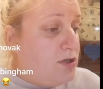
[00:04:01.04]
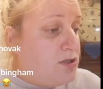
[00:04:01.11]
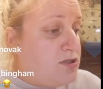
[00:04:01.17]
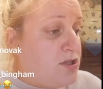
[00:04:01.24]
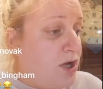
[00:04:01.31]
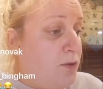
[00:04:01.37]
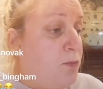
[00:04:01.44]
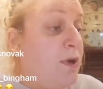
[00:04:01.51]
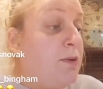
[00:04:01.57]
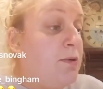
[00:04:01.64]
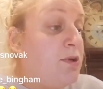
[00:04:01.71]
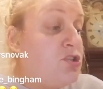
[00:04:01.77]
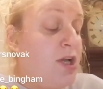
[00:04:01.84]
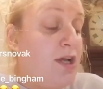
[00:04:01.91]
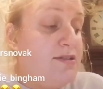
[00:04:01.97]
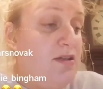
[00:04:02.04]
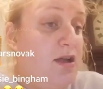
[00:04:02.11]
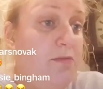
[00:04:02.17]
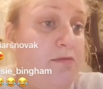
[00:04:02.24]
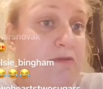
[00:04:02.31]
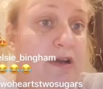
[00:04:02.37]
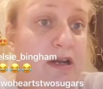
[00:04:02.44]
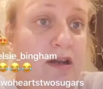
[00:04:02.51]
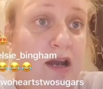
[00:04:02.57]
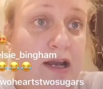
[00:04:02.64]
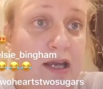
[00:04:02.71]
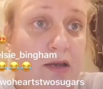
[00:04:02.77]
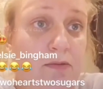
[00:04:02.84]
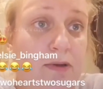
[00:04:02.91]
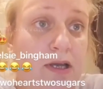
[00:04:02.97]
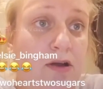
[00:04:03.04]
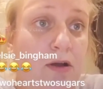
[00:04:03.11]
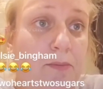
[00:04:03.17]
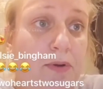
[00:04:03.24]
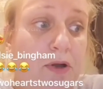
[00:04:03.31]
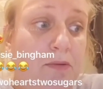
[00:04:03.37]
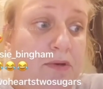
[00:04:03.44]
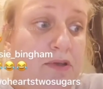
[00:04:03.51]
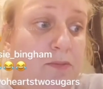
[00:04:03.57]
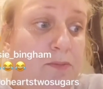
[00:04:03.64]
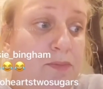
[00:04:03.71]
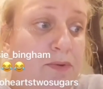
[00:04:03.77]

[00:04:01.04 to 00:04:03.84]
So we were, Chaz and I were really lucky. We got put with a